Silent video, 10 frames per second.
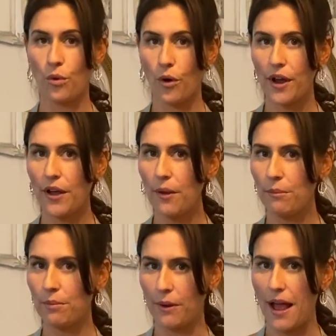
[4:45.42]
Royal
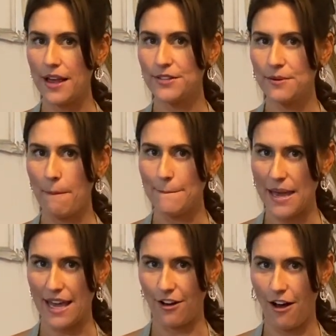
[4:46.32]
Bread
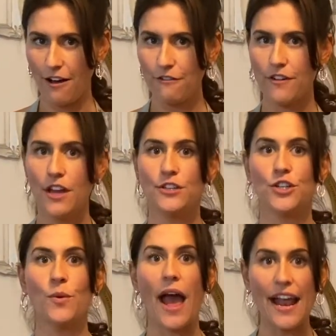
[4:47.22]
Bake Off
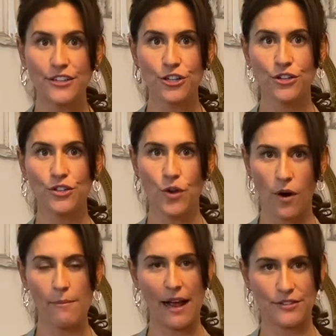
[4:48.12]
to enter
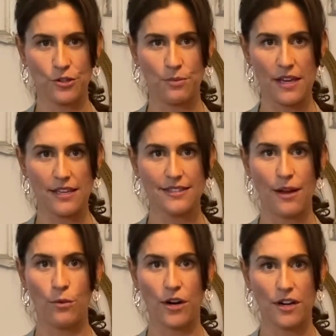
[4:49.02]
your masterpiece.
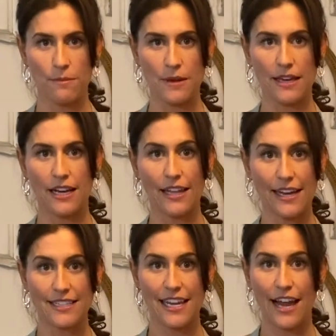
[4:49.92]
And we're gonna be
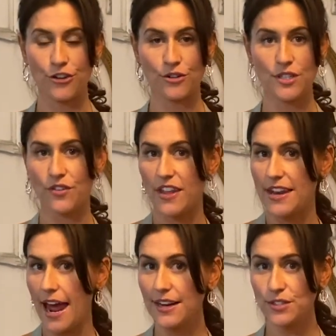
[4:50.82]
collecting entries for the
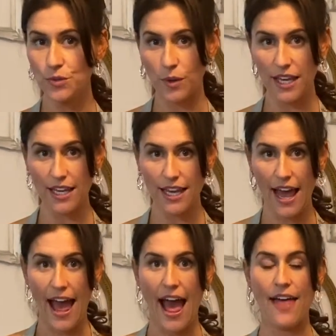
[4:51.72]
next week.
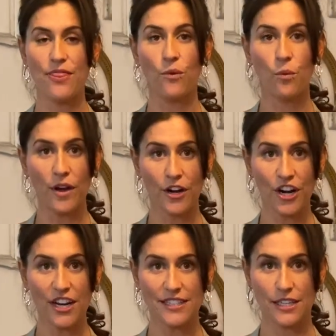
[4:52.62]
And the
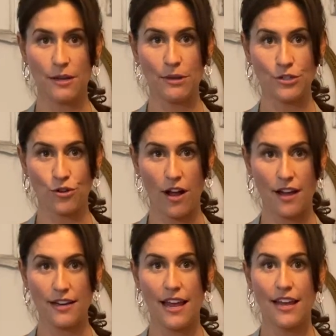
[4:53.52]
winner is gonna be
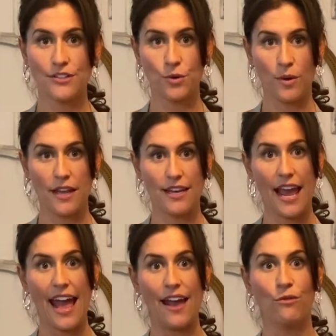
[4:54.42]
drawn to
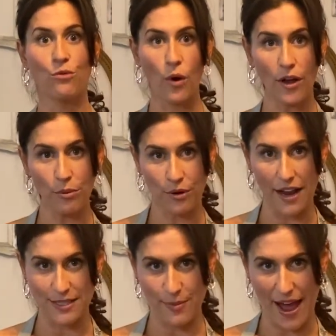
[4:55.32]
win a Royal
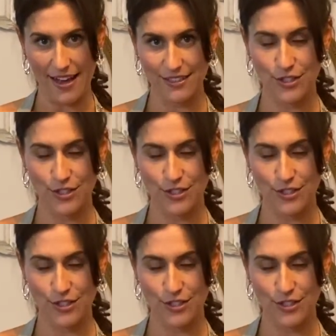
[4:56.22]
Prize Pack.